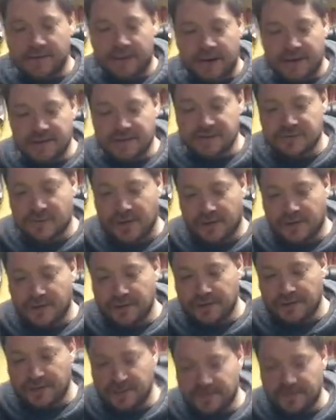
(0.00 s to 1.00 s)
but I just kind of
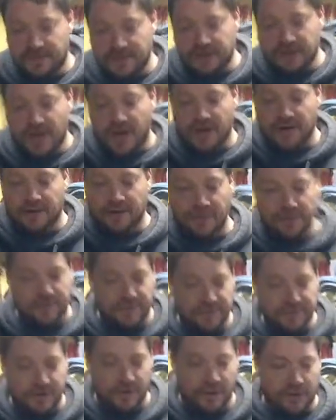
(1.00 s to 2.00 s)
wanted to give it a shot here on
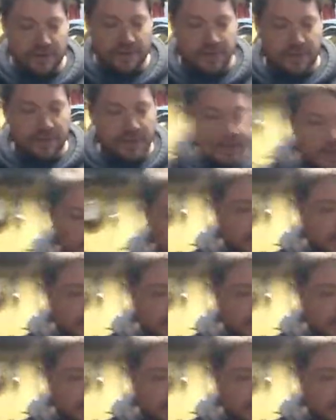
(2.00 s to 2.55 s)
the charger.